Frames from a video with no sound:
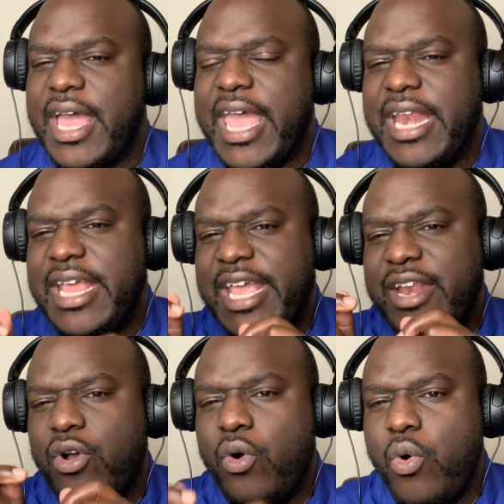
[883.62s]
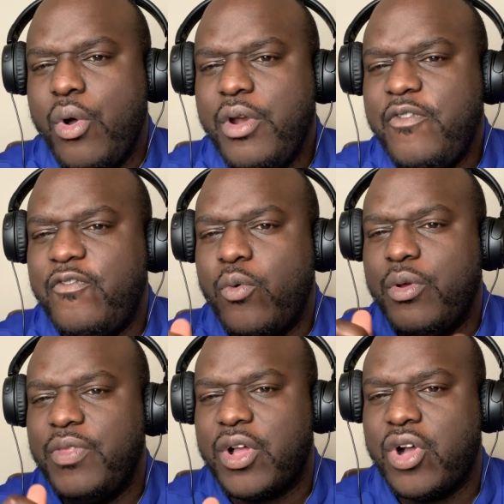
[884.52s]
And in order
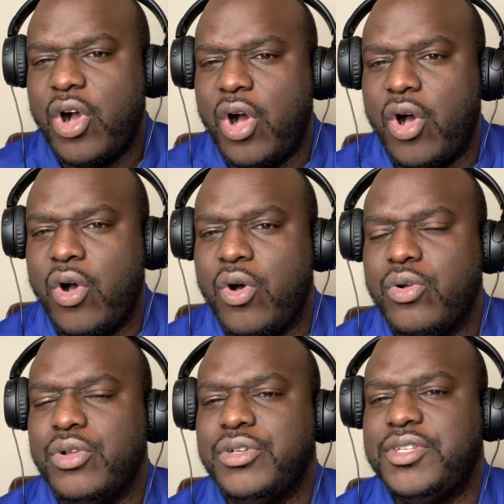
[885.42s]
for the call